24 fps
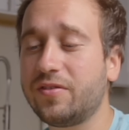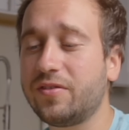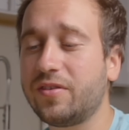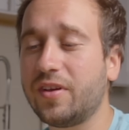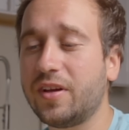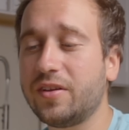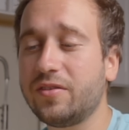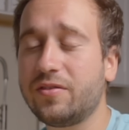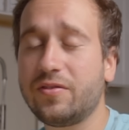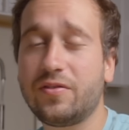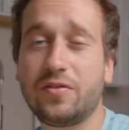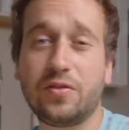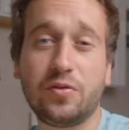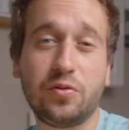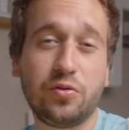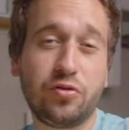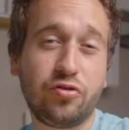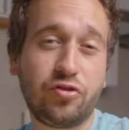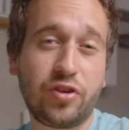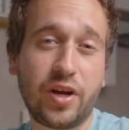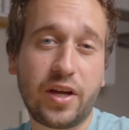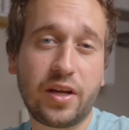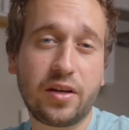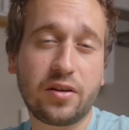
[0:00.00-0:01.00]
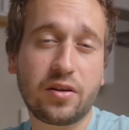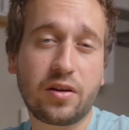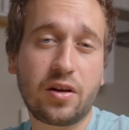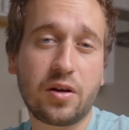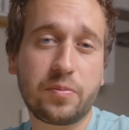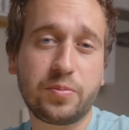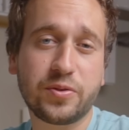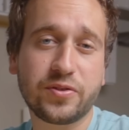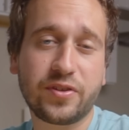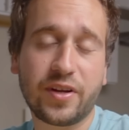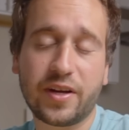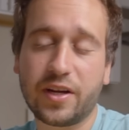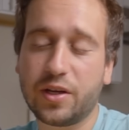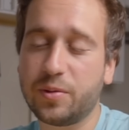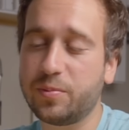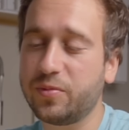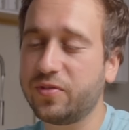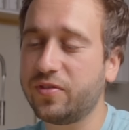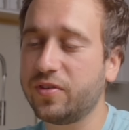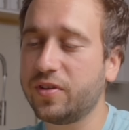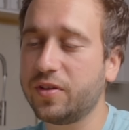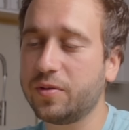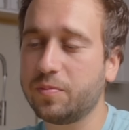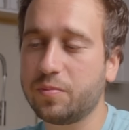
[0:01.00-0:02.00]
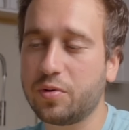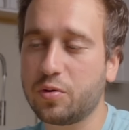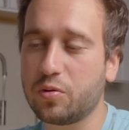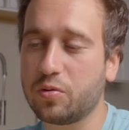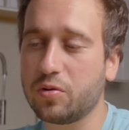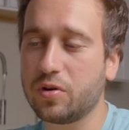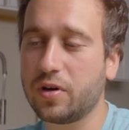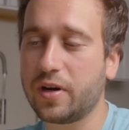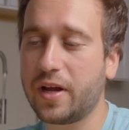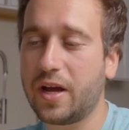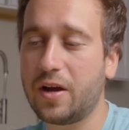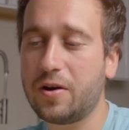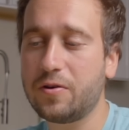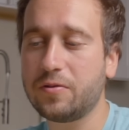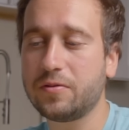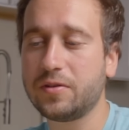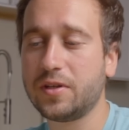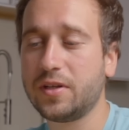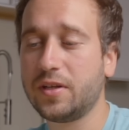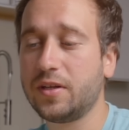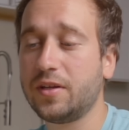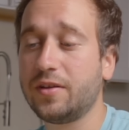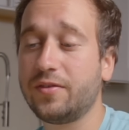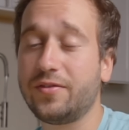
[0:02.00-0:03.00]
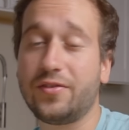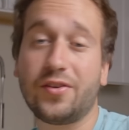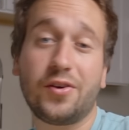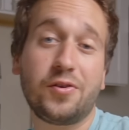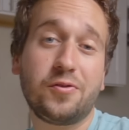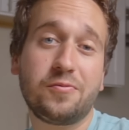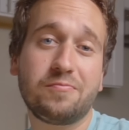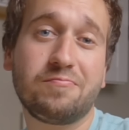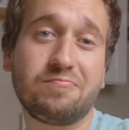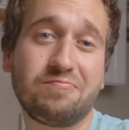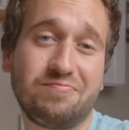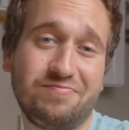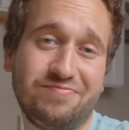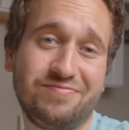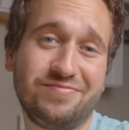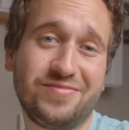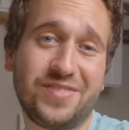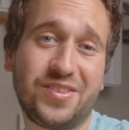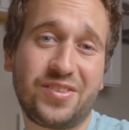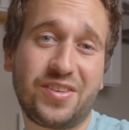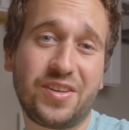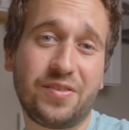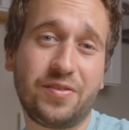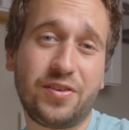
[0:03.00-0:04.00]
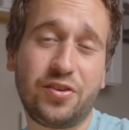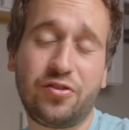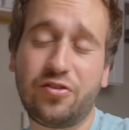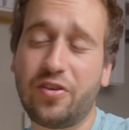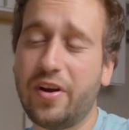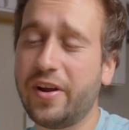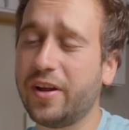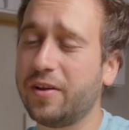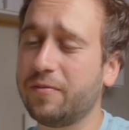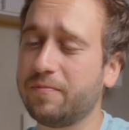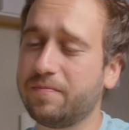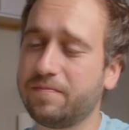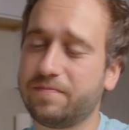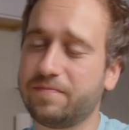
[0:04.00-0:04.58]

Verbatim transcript: says to shake it a couple times and then pour it out. So let's give it a try.